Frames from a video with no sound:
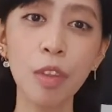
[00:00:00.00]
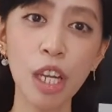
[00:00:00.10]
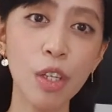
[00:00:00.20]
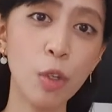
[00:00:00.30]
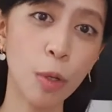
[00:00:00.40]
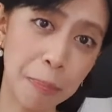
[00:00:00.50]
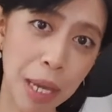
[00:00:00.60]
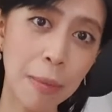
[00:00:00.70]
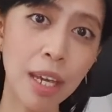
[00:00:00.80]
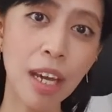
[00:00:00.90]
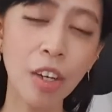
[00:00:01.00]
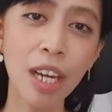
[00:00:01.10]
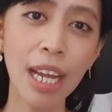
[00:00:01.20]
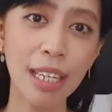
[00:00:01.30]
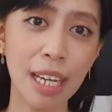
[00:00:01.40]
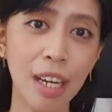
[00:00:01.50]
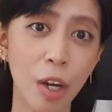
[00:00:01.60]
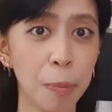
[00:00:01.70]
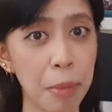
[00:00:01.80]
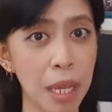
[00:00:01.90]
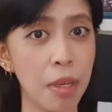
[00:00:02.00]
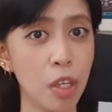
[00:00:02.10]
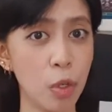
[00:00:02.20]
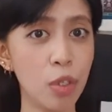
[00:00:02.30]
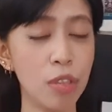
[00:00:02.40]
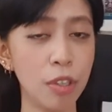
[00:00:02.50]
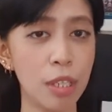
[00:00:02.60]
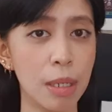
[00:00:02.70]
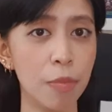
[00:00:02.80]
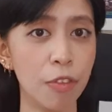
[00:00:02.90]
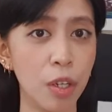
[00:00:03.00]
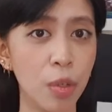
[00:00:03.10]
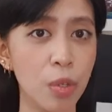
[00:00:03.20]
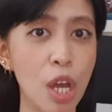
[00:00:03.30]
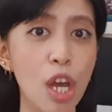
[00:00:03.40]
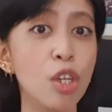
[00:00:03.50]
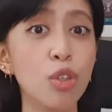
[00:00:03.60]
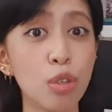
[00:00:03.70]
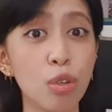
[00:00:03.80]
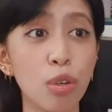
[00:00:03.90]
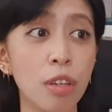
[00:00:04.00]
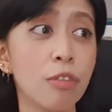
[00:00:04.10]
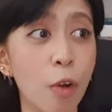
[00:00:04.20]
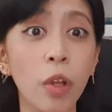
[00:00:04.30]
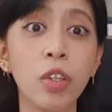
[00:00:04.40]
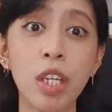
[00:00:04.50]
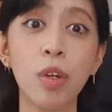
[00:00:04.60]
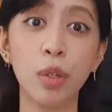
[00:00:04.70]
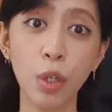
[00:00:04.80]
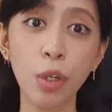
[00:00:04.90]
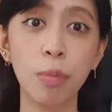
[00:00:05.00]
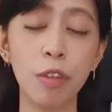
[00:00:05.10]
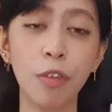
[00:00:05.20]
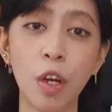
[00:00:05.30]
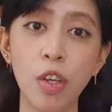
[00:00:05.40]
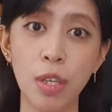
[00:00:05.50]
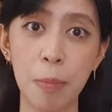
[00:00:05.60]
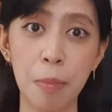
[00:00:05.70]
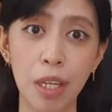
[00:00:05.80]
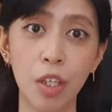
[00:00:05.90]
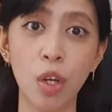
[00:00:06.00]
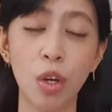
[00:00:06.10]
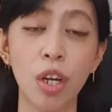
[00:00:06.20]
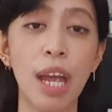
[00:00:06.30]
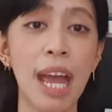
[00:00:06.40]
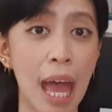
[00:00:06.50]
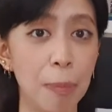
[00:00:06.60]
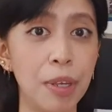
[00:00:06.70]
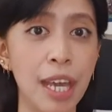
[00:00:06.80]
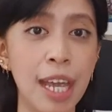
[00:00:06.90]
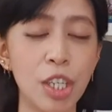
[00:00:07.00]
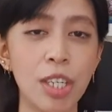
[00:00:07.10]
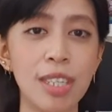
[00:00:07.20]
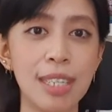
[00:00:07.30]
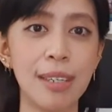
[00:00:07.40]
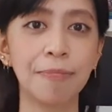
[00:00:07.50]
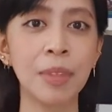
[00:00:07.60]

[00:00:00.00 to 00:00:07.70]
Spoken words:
So it may be a good idea or it may be a useful tip for you to join a volunteer group before you submit your applications.